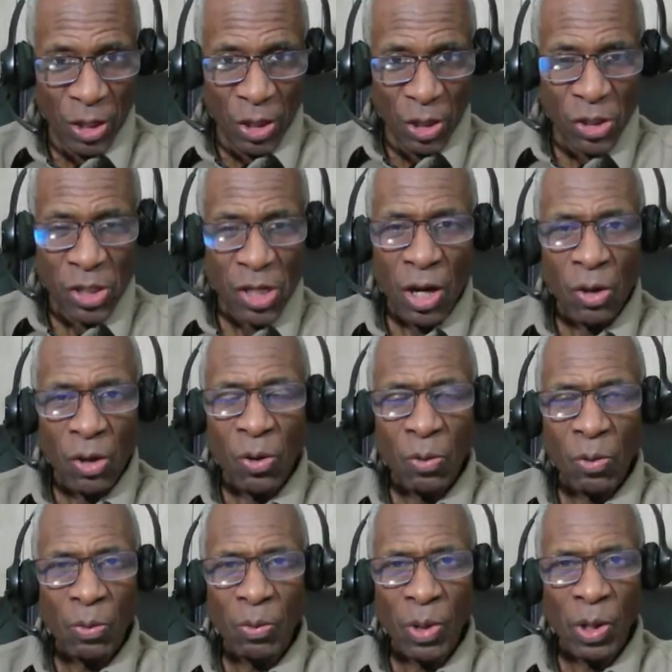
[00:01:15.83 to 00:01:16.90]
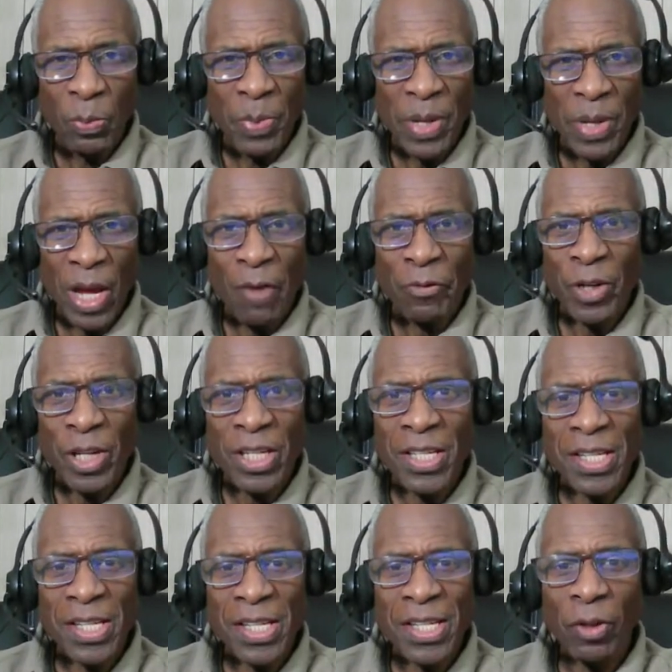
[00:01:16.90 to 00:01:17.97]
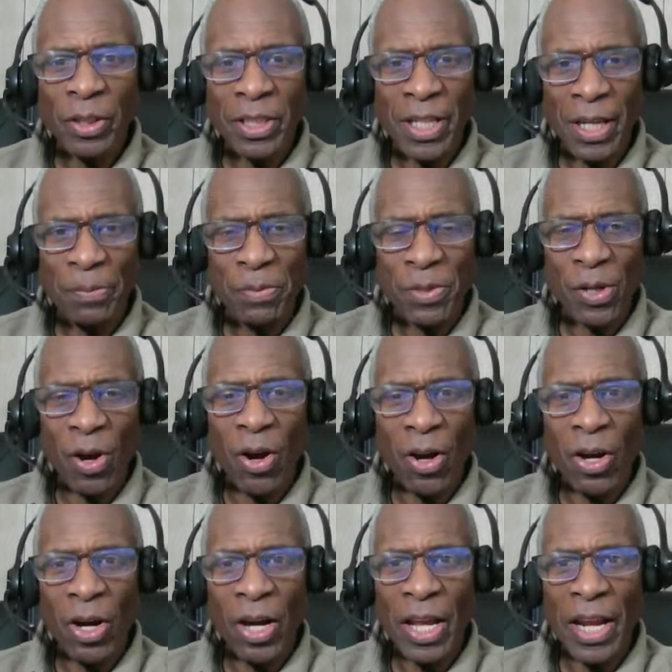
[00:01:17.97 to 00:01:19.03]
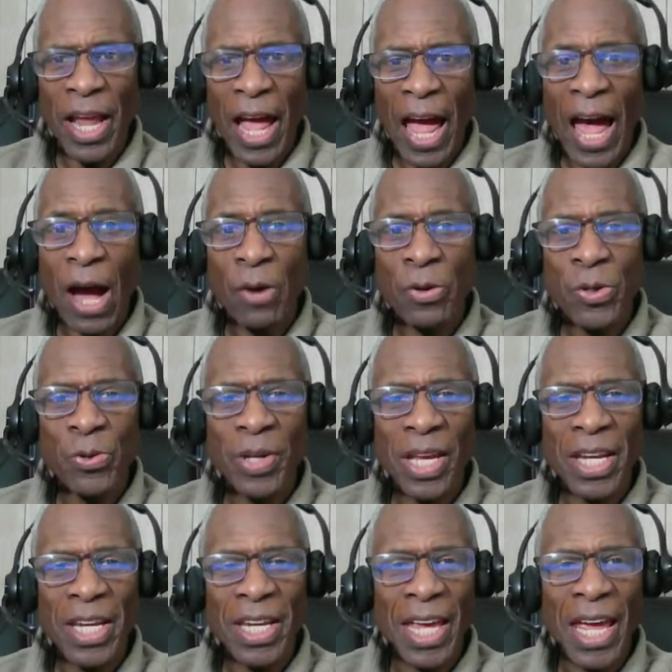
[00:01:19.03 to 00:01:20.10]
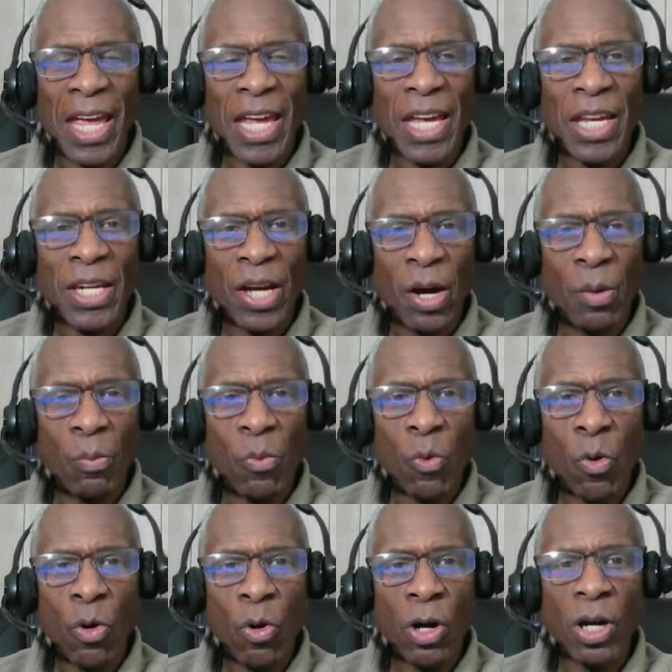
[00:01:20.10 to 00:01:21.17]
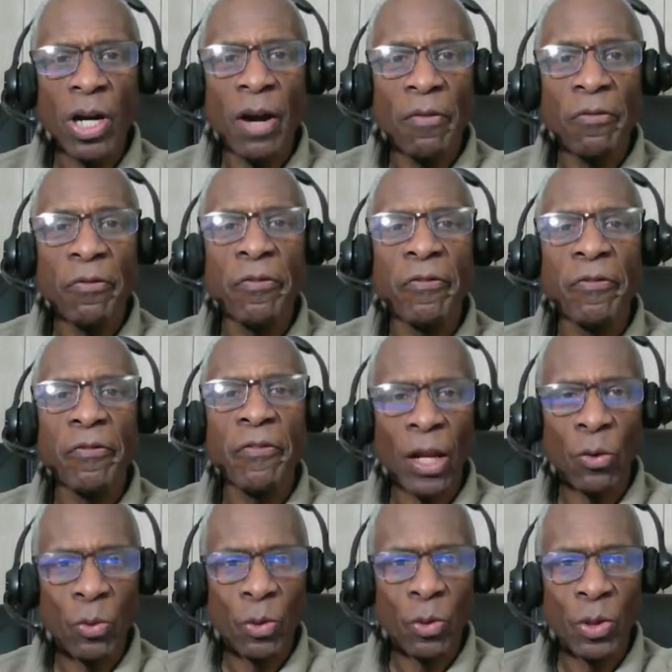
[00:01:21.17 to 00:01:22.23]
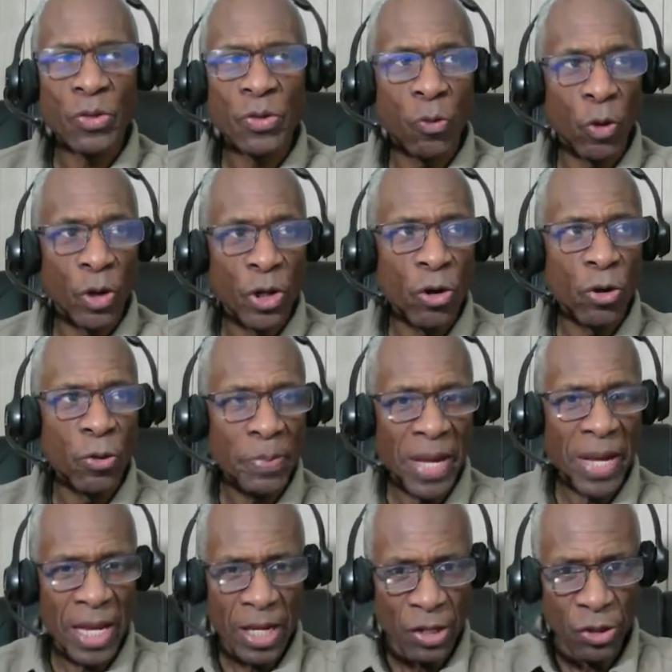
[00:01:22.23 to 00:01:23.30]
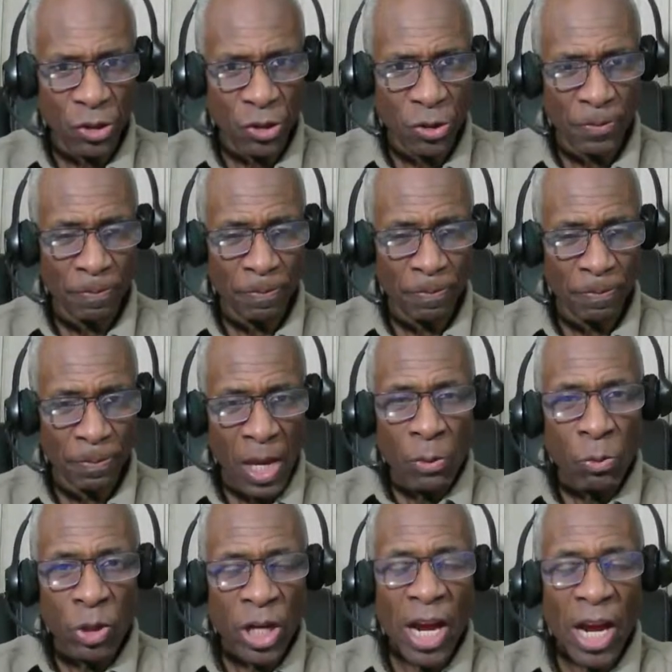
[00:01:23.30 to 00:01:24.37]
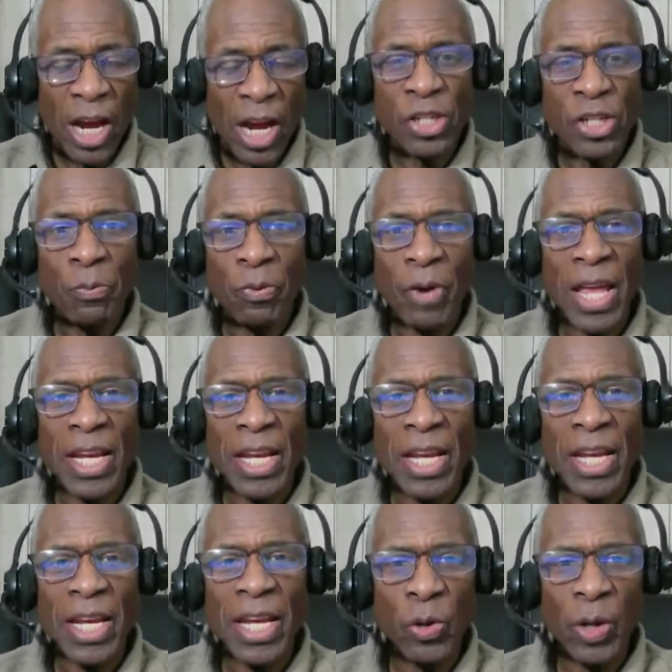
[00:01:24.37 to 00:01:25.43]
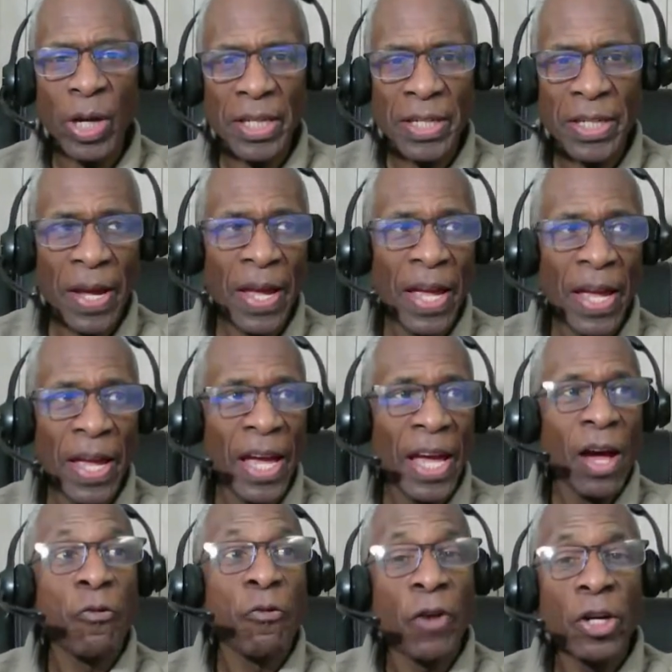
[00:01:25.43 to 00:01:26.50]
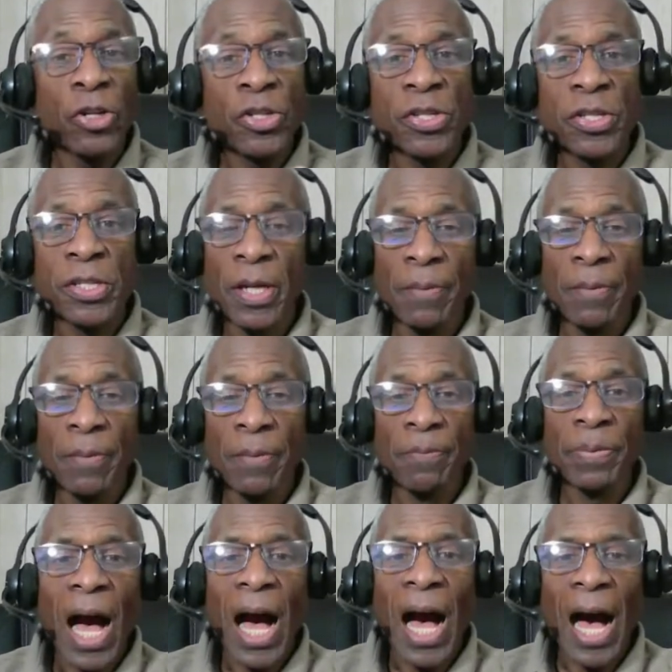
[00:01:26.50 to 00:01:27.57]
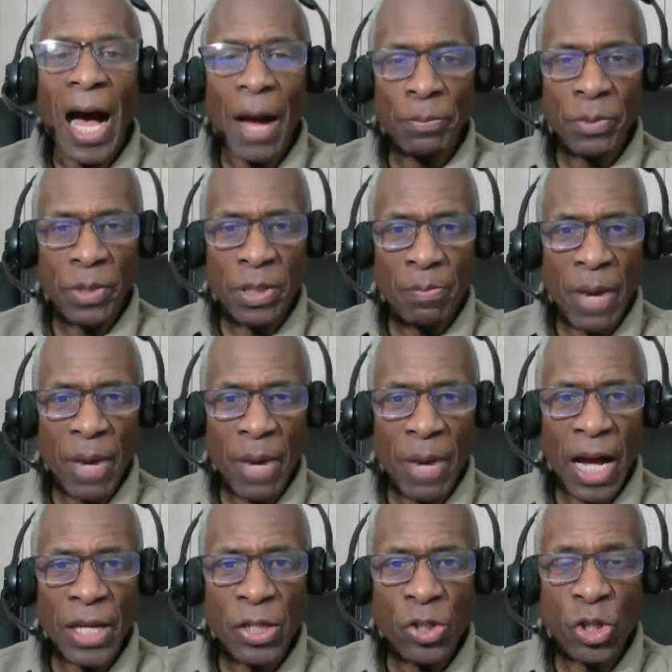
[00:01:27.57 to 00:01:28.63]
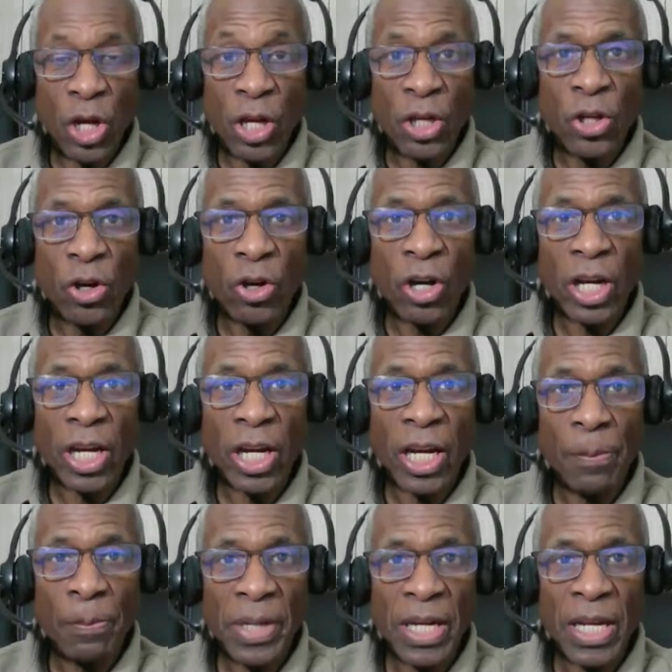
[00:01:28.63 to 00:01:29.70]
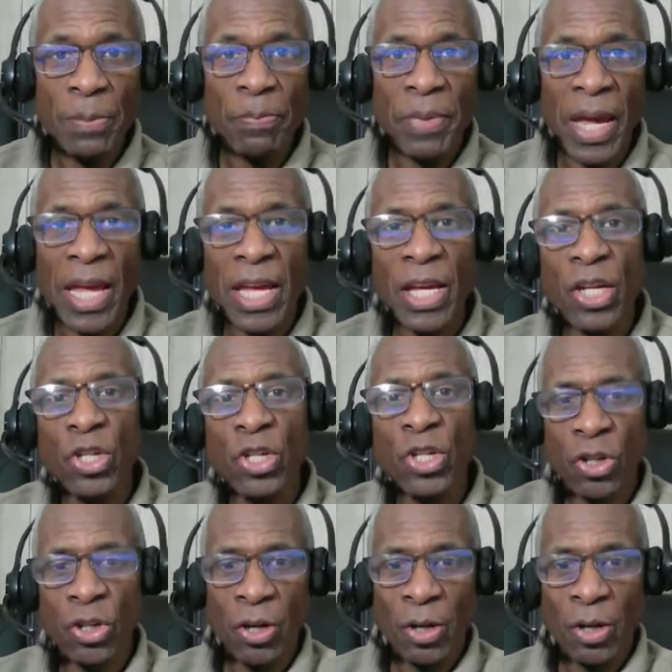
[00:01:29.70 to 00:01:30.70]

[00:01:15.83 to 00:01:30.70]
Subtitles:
So we'll be offering several tips on how you can gain more followers for your page. We're going to jump right into it. First, optimize your company page